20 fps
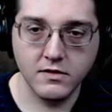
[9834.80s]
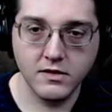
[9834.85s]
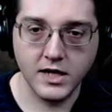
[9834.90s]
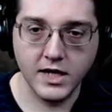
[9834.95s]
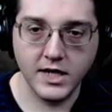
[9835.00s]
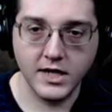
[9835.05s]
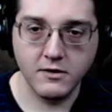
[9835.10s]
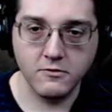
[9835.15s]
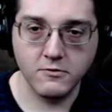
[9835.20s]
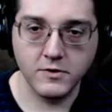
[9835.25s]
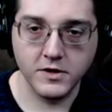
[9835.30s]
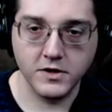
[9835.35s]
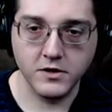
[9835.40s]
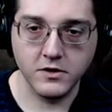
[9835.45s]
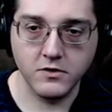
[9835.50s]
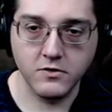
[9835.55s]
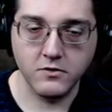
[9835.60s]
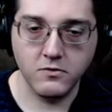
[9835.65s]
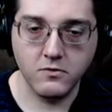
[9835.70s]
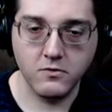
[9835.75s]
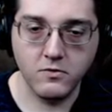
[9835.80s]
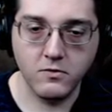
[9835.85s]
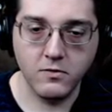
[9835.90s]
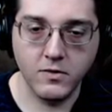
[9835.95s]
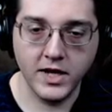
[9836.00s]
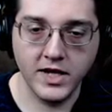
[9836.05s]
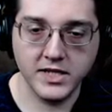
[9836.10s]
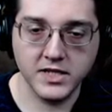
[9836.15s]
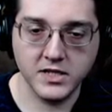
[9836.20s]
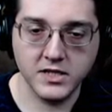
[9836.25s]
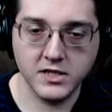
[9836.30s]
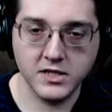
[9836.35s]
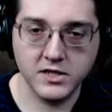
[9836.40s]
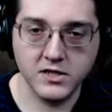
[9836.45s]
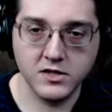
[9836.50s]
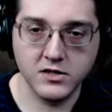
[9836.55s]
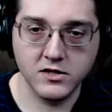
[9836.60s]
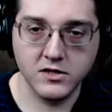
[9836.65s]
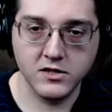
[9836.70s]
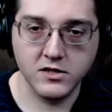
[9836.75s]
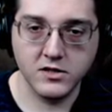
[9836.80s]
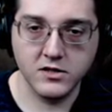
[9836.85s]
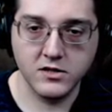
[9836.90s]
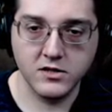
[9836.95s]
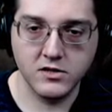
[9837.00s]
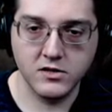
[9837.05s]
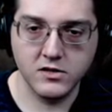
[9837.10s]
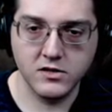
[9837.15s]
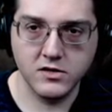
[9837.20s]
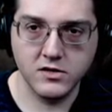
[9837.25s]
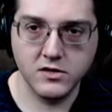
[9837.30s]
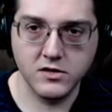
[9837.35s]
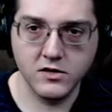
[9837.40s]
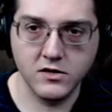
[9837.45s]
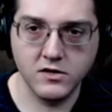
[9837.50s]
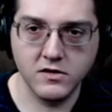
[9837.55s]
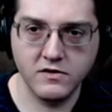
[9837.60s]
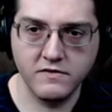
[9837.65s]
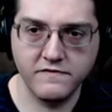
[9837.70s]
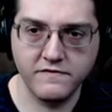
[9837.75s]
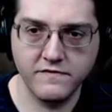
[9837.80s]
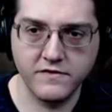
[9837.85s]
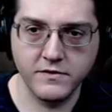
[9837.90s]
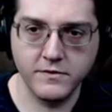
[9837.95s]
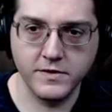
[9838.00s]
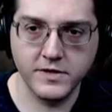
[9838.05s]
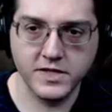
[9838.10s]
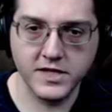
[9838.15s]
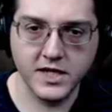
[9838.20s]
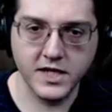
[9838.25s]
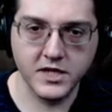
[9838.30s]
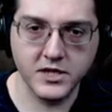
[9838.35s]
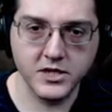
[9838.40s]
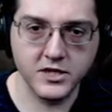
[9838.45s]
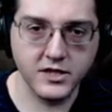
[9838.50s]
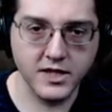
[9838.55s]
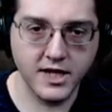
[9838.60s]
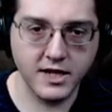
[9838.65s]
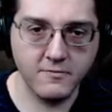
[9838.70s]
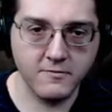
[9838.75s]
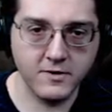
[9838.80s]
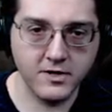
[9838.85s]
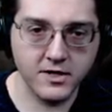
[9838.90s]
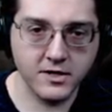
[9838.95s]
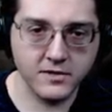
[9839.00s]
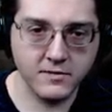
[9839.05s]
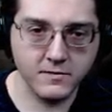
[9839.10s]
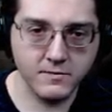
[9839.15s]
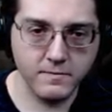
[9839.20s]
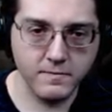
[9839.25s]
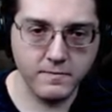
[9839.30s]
a requester fluid station, that one.